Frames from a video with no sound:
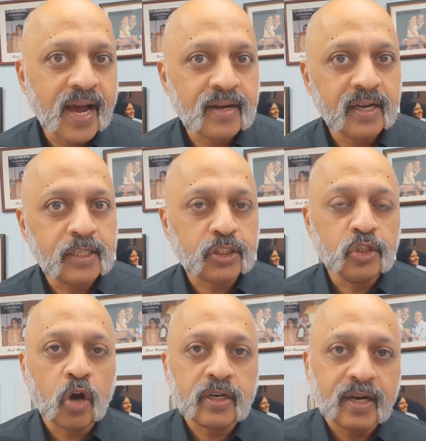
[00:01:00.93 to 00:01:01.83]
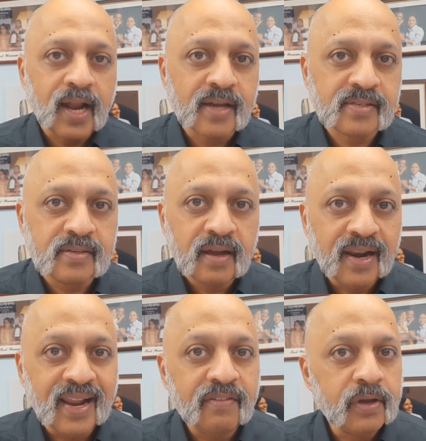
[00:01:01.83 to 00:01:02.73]
that it's not class
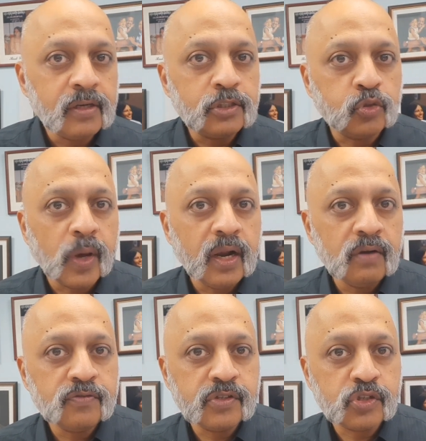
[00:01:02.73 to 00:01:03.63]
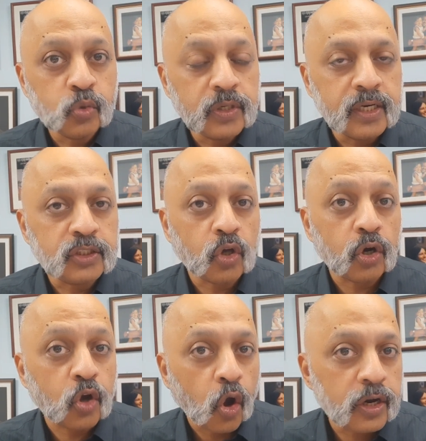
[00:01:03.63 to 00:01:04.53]
11, 12 students
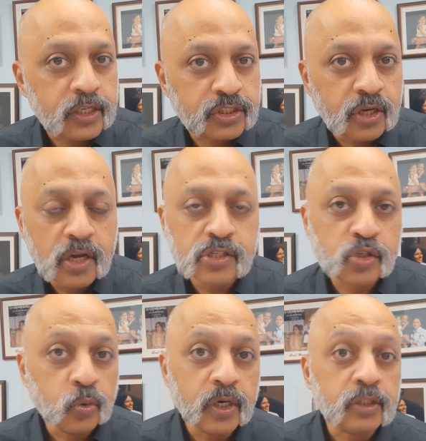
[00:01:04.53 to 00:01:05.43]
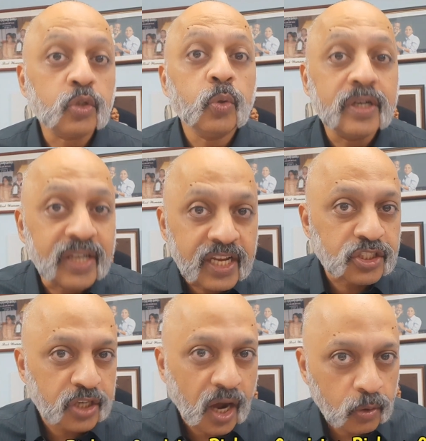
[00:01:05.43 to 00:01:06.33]
or college students who
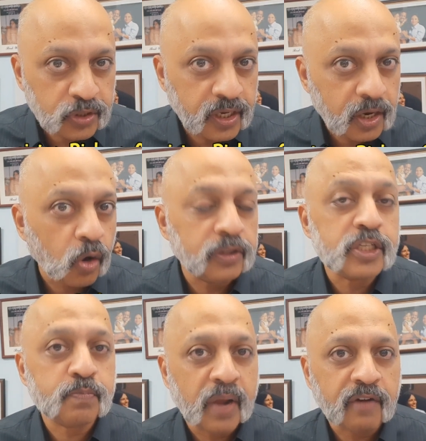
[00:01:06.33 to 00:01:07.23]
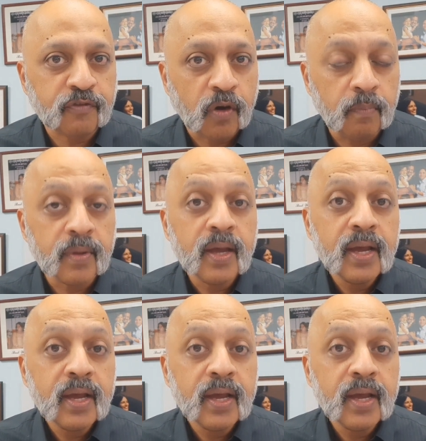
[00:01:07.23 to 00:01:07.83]
teach out here on this platform.